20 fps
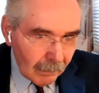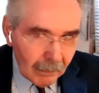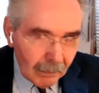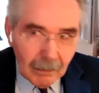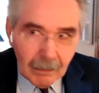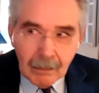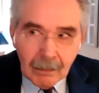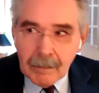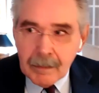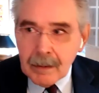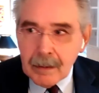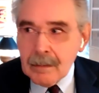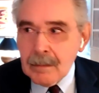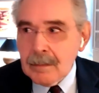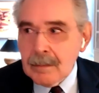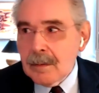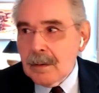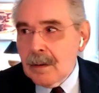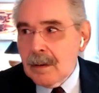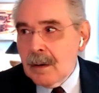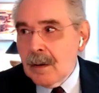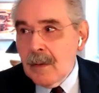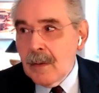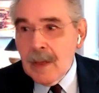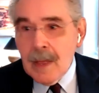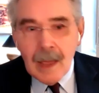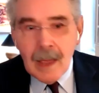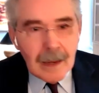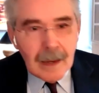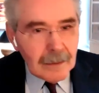Oh, he couldn't, you
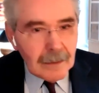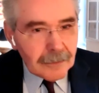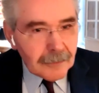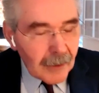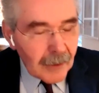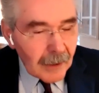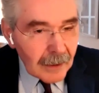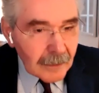know, he